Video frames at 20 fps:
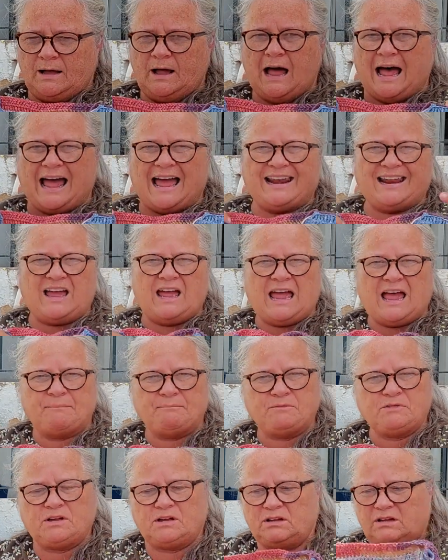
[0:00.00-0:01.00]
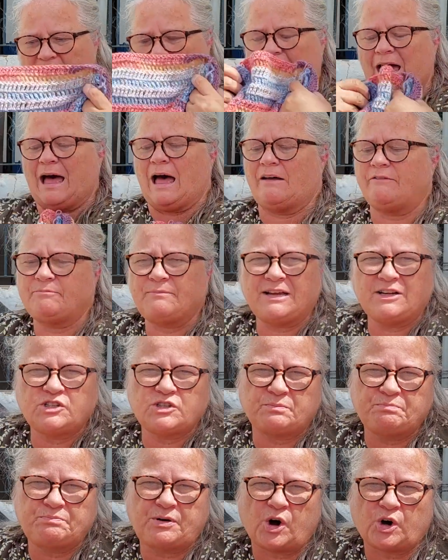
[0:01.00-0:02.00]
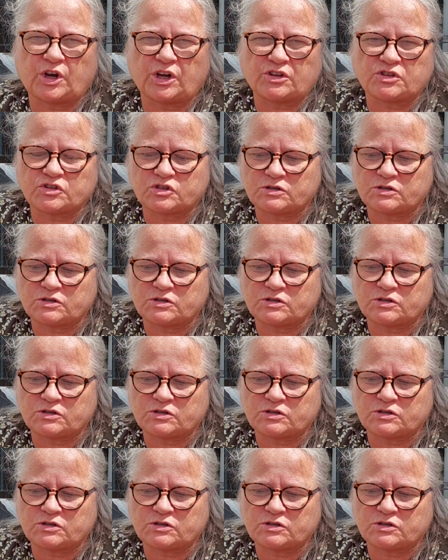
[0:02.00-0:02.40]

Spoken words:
And I have made some pockets,